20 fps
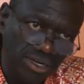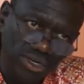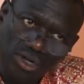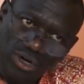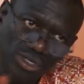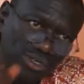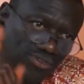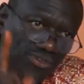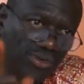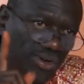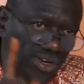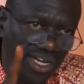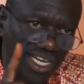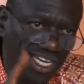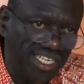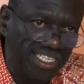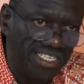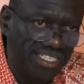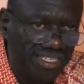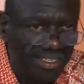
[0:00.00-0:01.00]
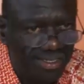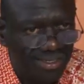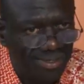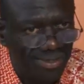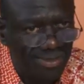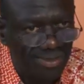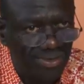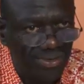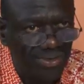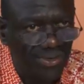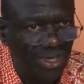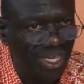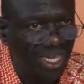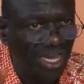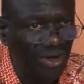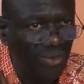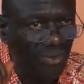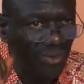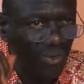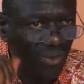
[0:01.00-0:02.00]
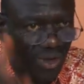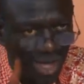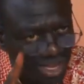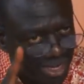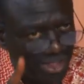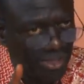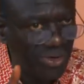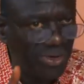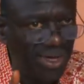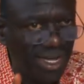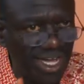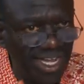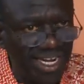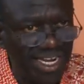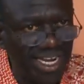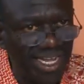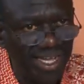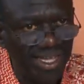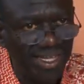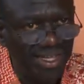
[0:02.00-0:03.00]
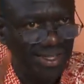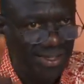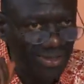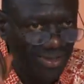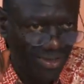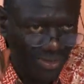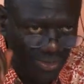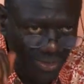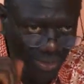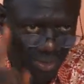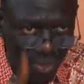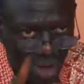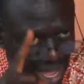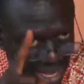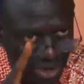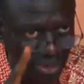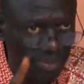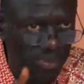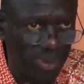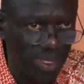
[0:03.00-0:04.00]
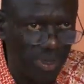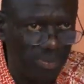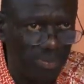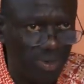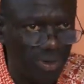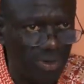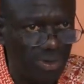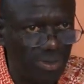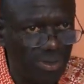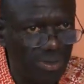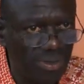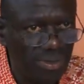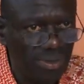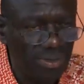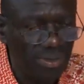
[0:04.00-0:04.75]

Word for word: Don't forget, we are one Uganda, one people.